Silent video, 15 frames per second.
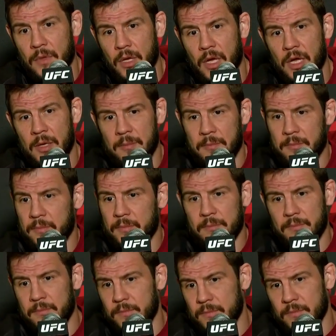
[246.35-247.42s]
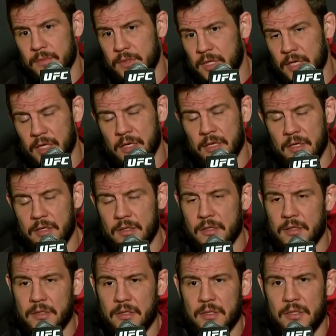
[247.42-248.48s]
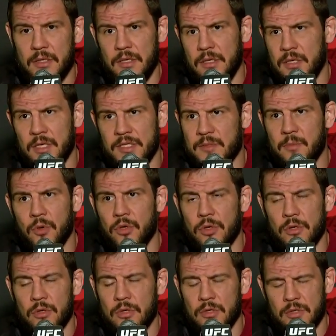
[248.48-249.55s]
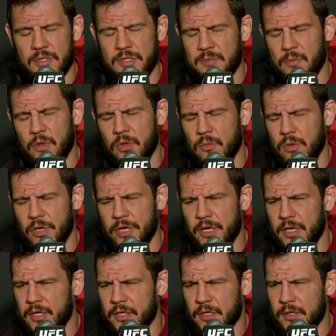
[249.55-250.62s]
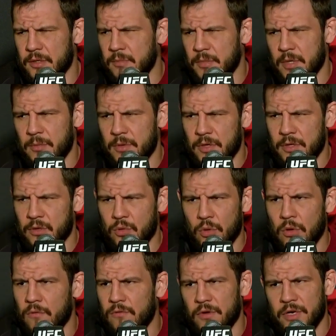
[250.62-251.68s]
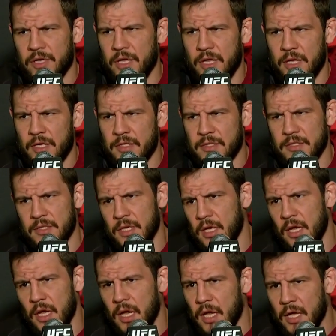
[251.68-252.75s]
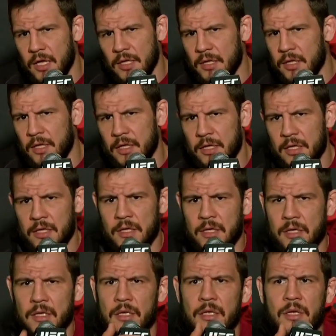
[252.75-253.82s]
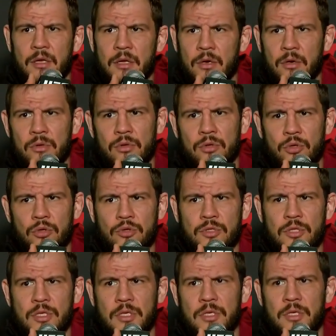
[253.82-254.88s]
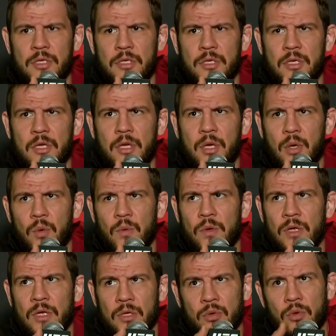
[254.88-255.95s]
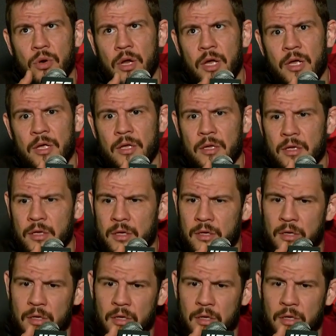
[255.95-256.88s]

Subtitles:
I'm take a small break, maybe 2 or 3 days, and on Tuesday we try